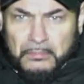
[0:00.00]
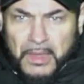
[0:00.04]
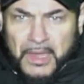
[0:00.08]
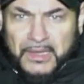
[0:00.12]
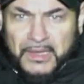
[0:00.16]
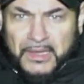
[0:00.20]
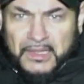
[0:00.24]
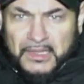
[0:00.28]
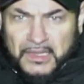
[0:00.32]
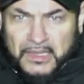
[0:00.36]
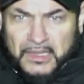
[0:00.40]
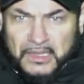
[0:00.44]

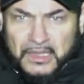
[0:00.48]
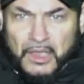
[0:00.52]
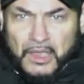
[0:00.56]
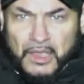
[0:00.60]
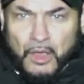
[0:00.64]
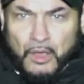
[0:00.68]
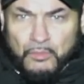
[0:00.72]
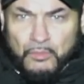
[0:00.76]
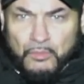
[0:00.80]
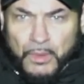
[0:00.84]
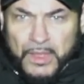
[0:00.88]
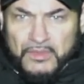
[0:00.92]
Man ain't going to
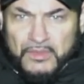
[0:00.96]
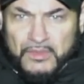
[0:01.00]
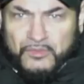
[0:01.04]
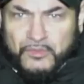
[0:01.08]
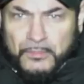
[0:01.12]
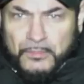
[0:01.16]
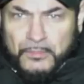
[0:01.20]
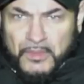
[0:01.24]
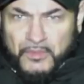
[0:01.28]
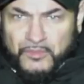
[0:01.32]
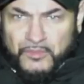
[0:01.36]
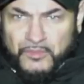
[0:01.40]
go away
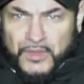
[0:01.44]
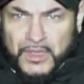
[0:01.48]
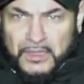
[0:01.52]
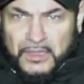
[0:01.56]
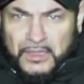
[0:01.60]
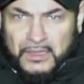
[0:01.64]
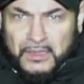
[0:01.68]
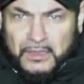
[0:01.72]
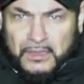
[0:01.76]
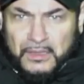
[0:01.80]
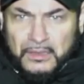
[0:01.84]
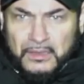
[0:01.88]
from the
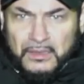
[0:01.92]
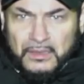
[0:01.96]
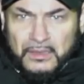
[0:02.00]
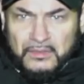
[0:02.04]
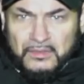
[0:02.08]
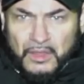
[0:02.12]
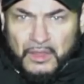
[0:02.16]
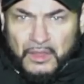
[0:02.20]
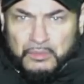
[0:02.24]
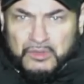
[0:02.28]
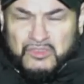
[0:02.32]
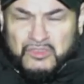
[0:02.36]
thing.
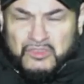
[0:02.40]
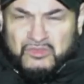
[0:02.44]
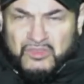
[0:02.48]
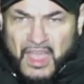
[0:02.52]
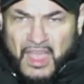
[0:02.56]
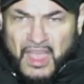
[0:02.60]
There was